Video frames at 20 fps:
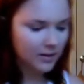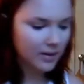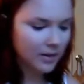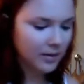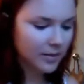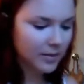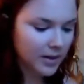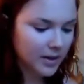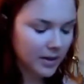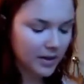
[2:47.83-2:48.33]
I'm
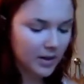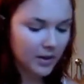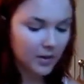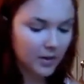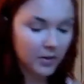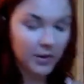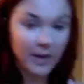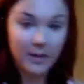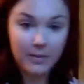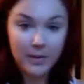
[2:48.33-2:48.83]
going to go
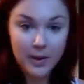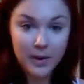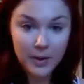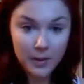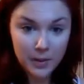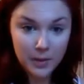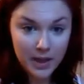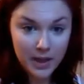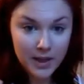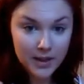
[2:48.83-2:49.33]
grab my
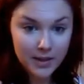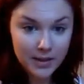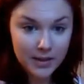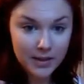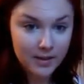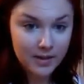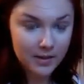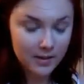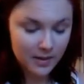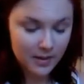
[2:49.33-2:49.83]
Hoola
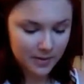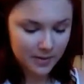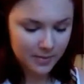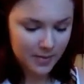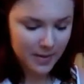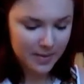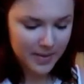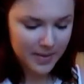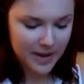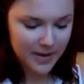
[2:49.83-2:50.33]
by
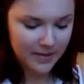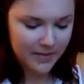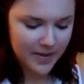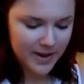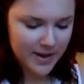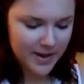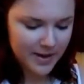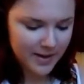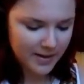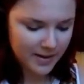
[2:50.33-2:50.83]

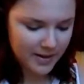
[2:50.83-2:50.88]
Benefit.